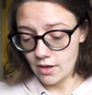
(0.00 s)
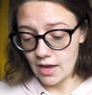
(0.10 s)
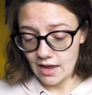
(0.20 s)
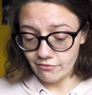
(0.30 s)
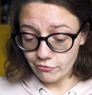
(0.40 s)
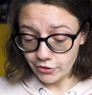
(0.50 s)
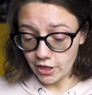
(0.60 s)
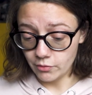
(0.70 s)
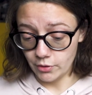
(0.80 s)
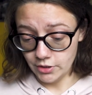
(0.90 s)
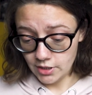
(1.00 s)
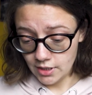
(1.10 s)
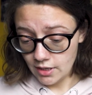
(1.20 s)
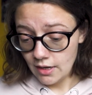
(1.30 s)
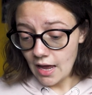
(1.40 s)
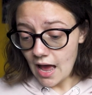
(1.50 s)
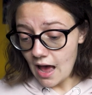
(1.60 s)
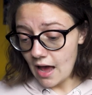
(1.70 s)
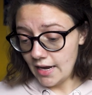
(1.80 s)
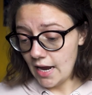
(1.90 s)
I have one other one.
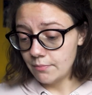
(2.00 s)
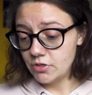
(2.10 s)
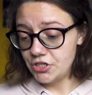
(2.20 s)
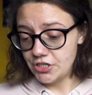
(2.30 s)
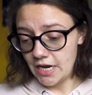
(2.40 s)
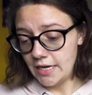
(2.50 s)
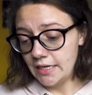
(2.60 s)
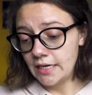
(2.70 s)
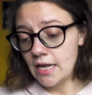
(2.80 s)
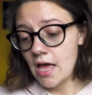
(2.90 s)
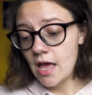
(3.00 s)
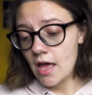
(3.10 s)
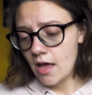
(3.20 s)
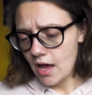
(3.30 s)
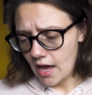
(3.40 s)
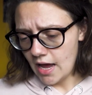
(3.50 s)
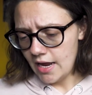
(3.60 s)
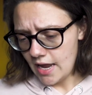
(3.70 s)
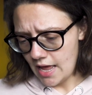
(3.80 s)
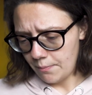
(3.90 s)
I am Jane. I
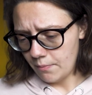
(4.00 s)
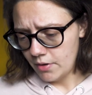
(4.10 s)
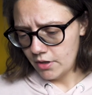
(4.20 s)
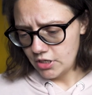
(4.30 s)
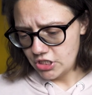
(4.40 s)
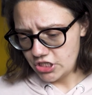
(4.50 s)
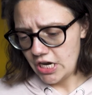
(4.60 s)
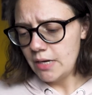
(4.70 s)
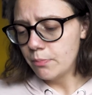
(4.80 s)
am J